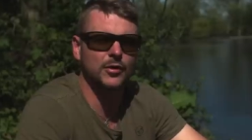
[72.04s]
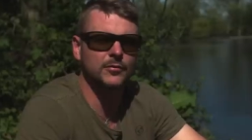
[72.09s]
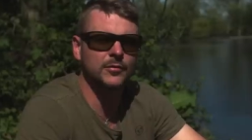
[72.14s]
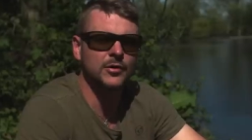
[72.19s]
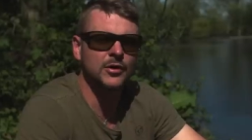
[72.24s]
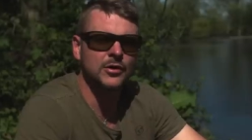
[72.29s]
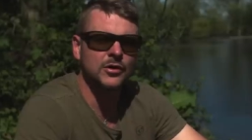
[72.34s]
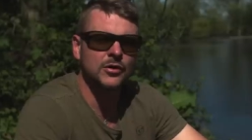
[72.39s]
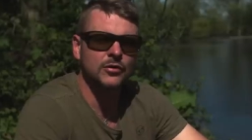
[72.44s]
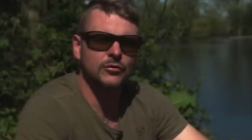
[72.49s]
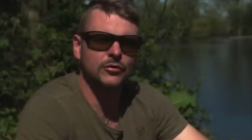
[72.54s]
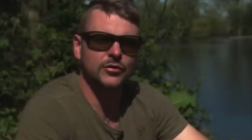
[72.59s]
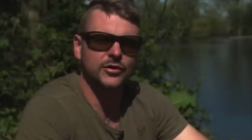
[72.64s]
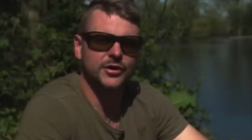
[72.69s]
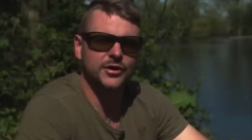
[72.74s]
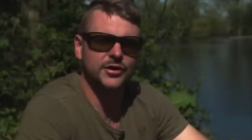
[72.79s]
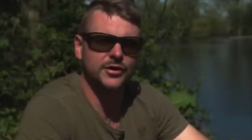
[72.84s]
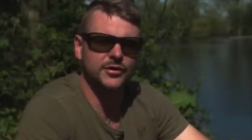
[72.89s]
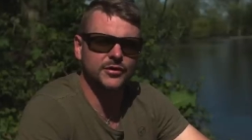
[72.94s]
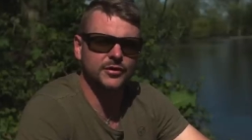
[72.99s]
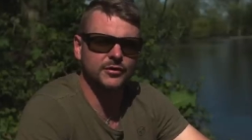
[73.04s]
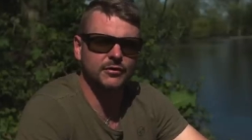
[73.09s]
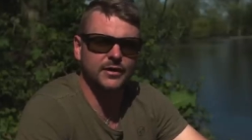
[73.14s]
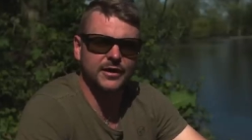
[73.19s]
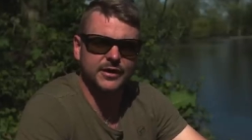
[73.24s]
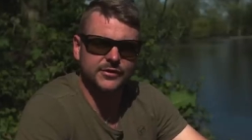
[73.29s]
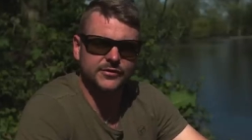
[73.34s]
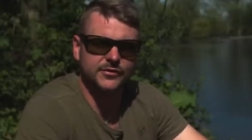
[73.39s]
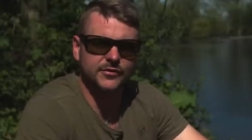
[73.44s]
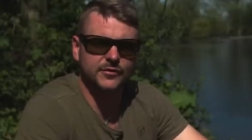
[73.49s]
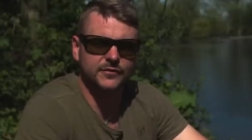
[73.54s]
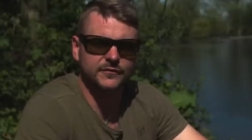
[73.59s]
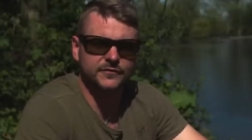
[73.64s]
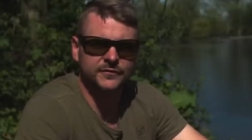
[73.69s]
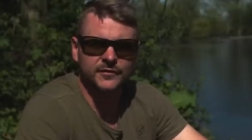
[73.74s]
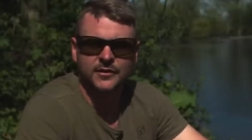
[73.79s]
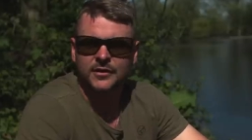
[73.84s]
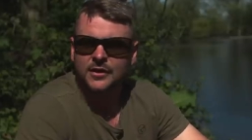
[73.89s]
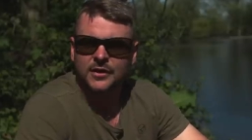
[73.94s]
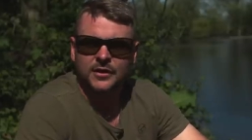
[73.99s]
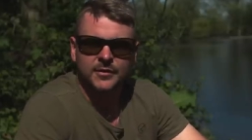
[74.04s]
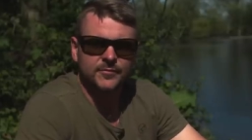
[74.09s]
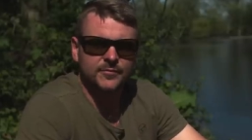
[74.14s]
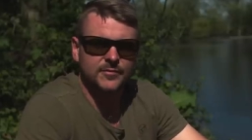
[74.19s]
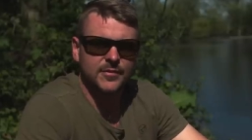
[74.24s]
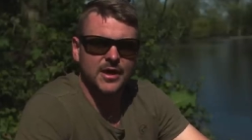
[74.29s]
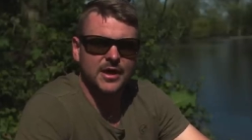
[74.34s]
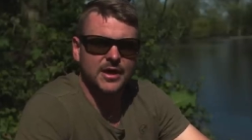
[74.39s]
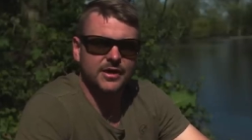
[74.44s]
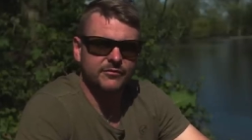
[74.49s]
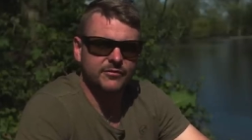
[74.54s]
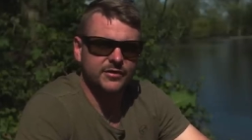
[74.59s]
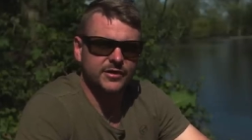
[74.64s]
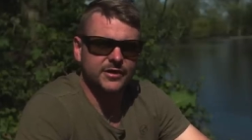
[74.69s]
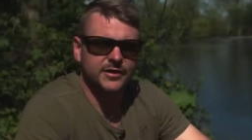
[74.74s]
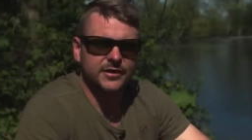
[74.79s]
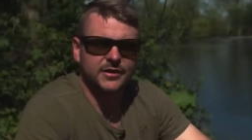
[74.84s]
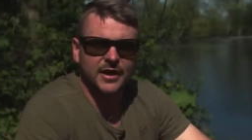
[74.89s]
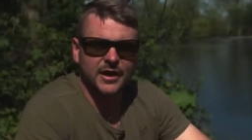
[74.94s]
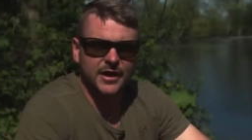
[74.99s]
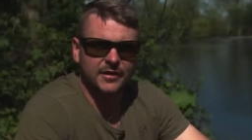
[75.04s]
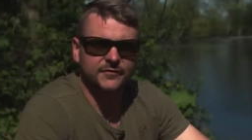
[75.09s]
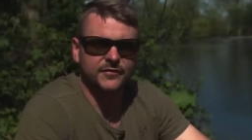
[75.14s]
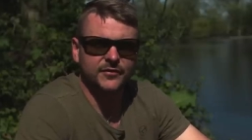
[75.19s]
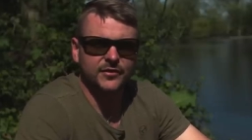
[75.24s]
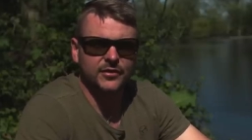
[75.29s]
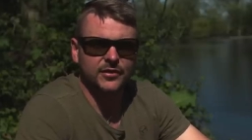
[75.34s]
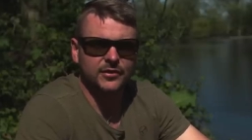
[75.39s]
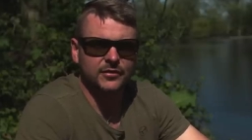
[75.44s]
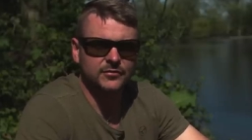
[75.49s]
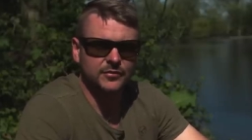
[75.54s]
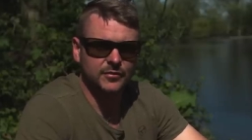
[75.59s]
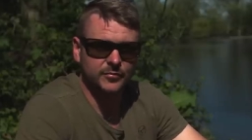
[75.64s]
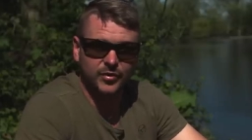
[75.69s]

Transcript: up looking at the likes of Mary, Heather,